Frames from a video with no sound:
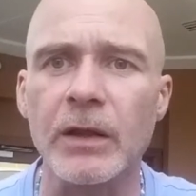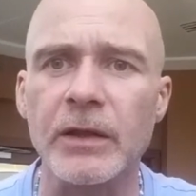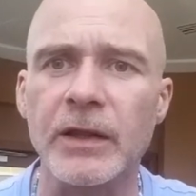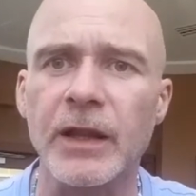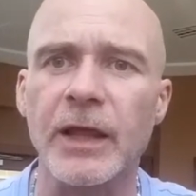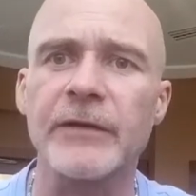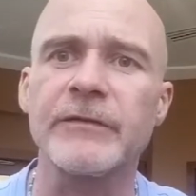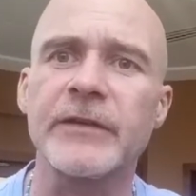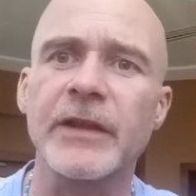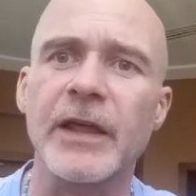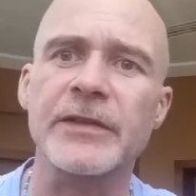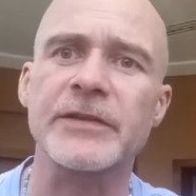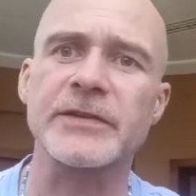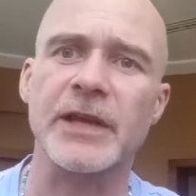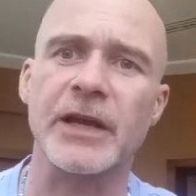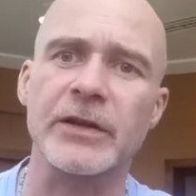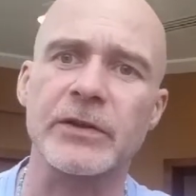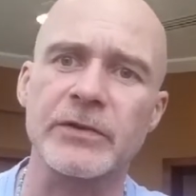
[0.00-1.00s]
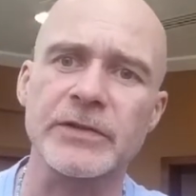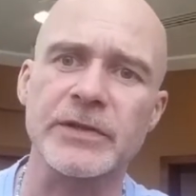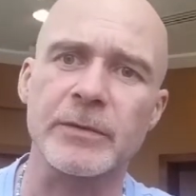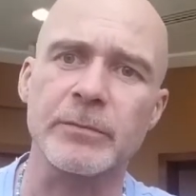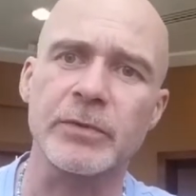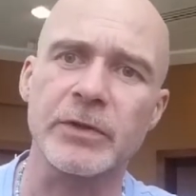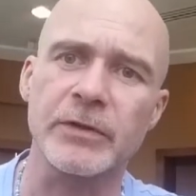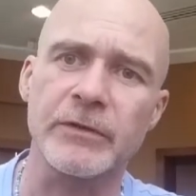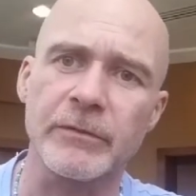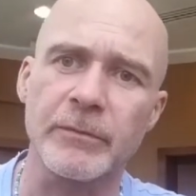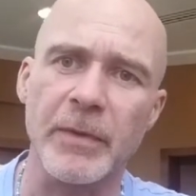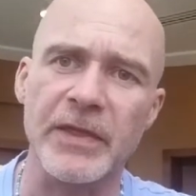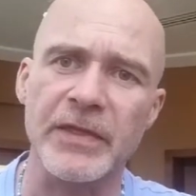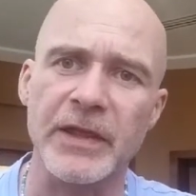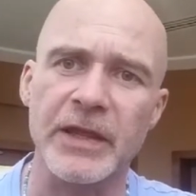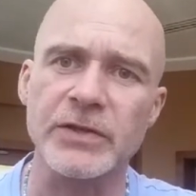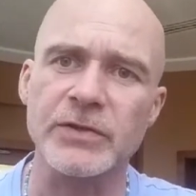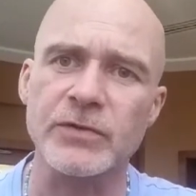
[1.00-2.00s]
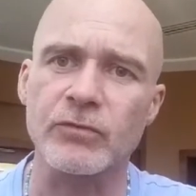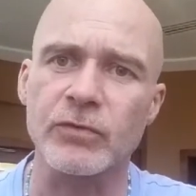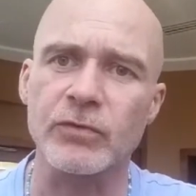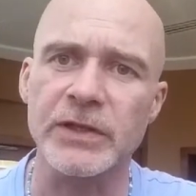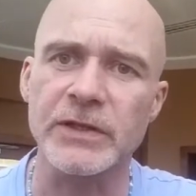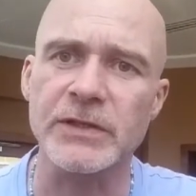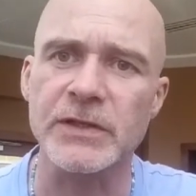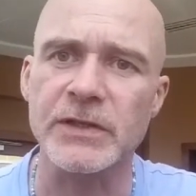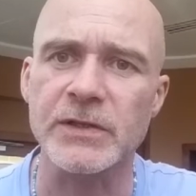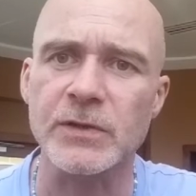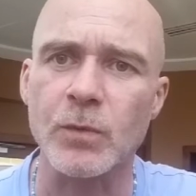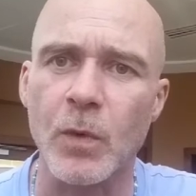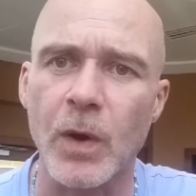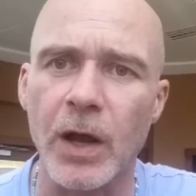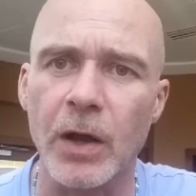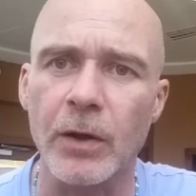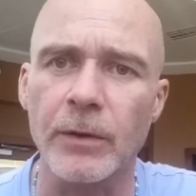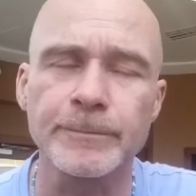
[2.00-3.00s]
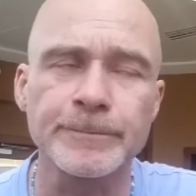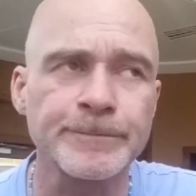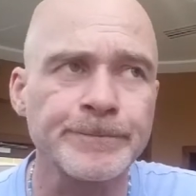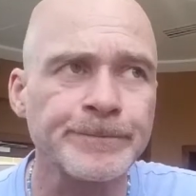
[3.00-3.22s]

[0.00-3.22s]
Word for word: life-death cycles, I believe methane is released as well.